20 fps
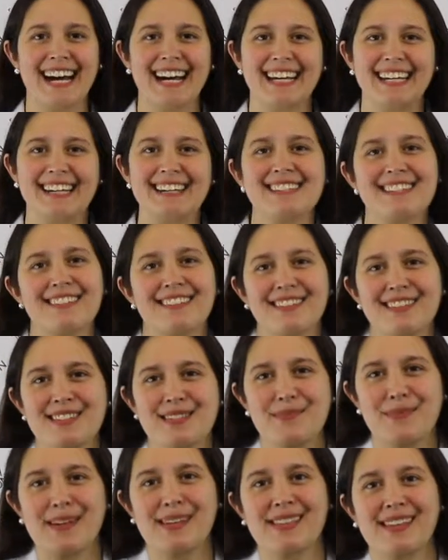Hi, it's
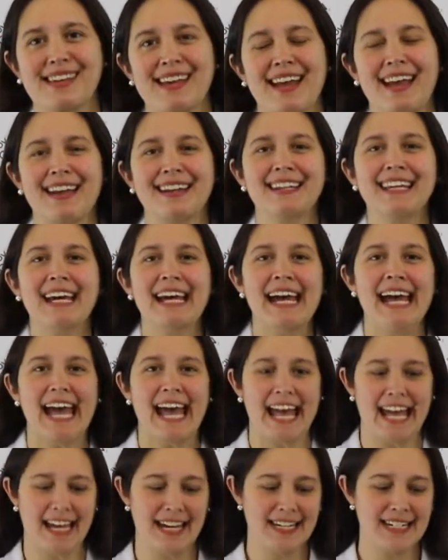Elizabeth again,
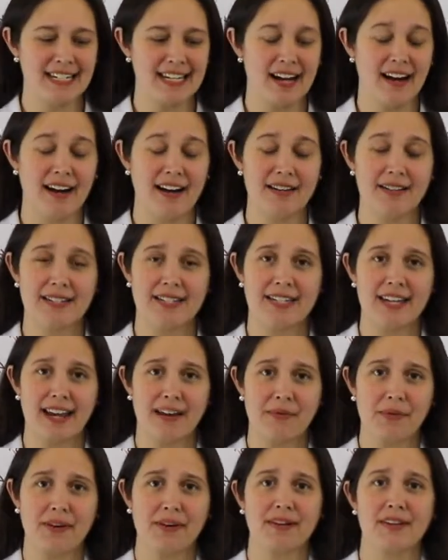and
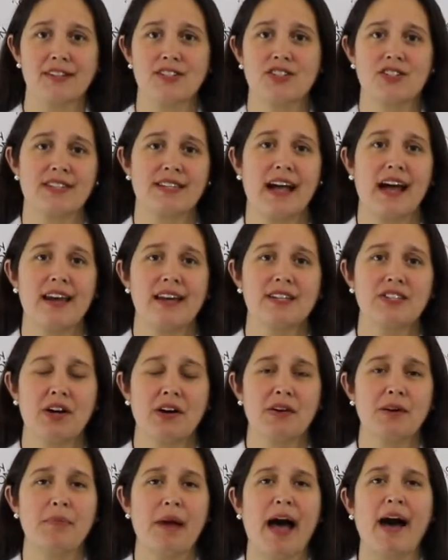today we're going to just kind of
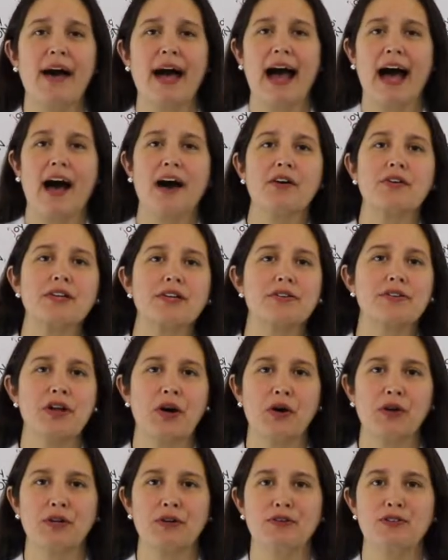talk about how you
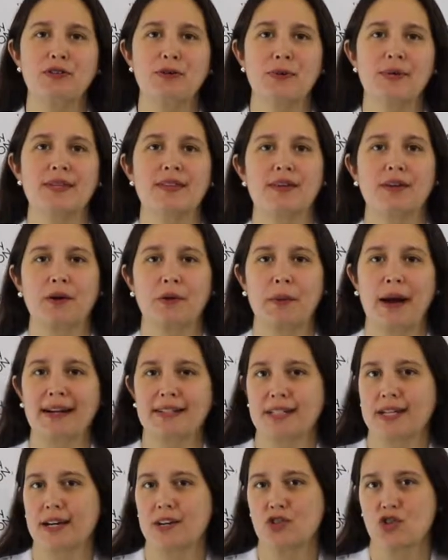know you're doing the
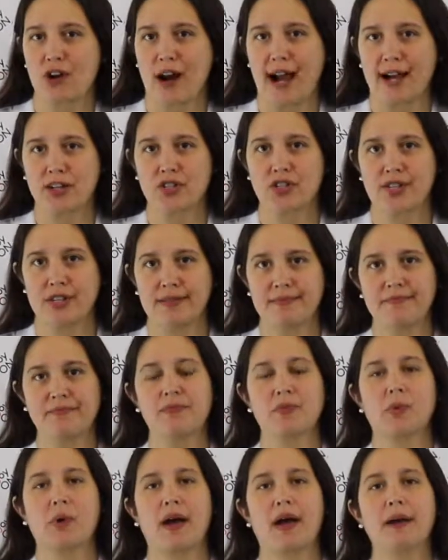correct contraction,
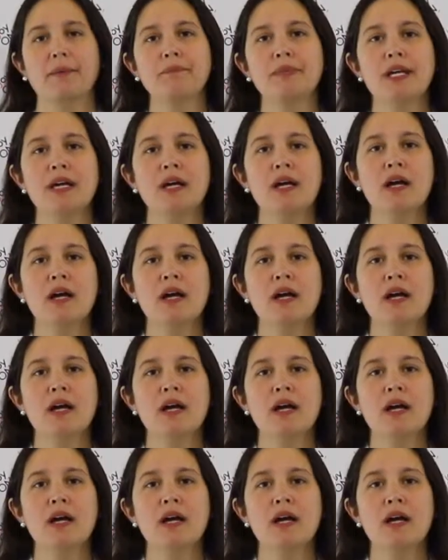okay?